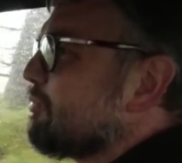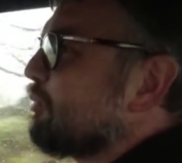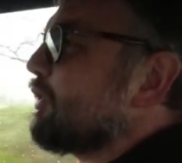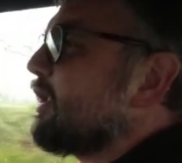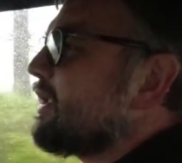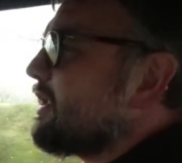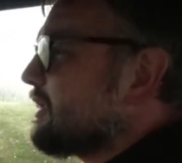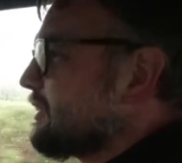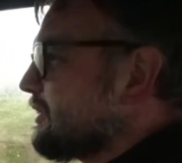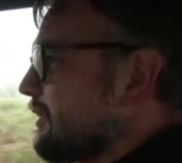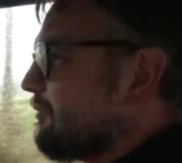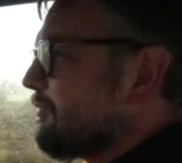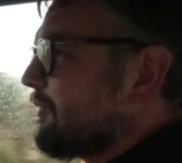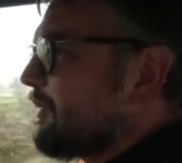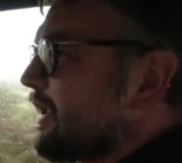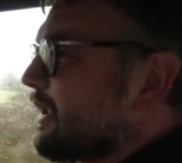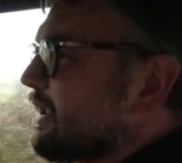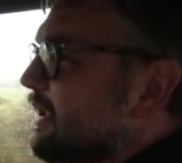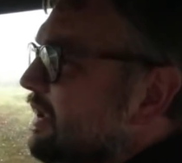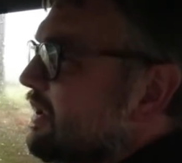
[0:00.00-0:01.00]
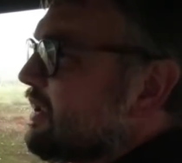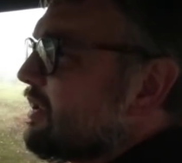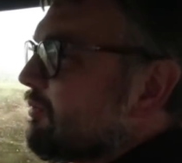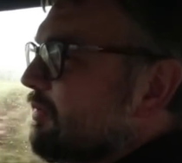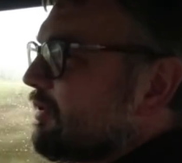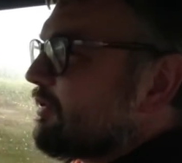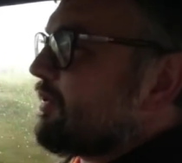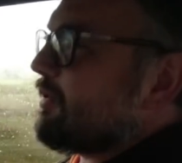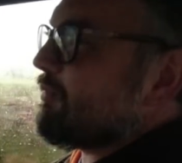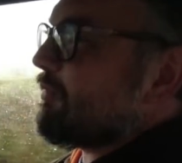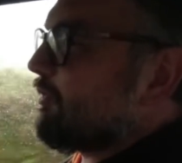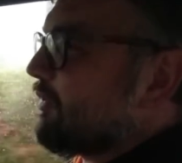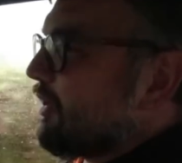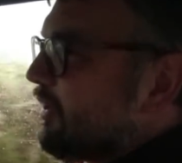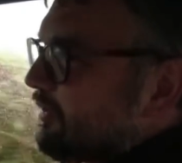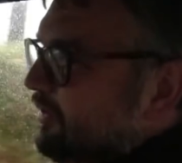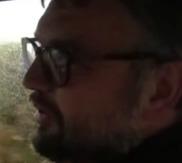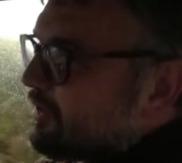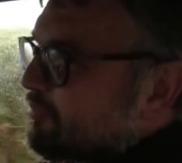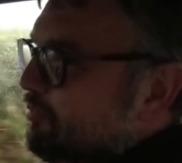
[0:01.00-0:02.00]
to break something. By the time I've
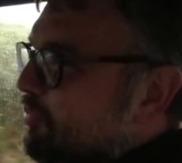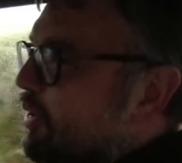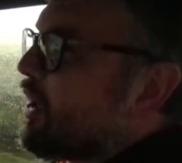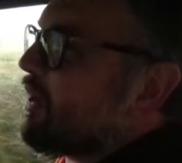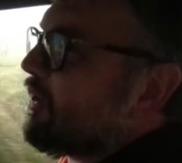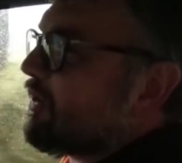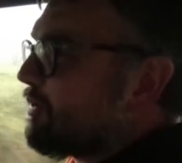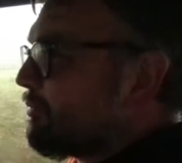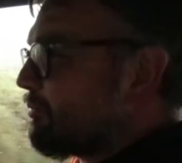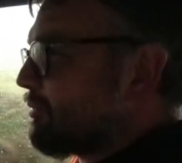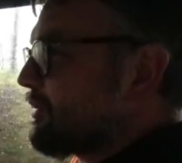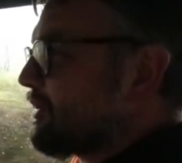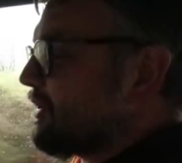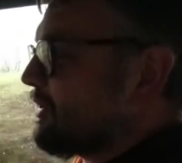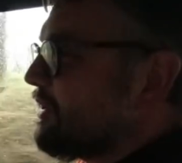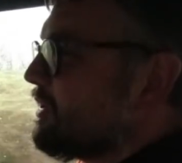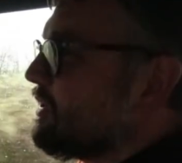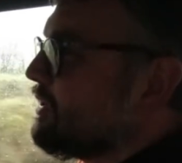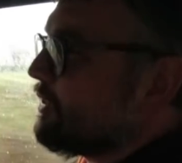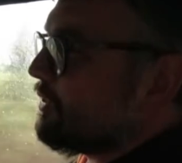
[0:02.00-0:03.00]
got the pipes and the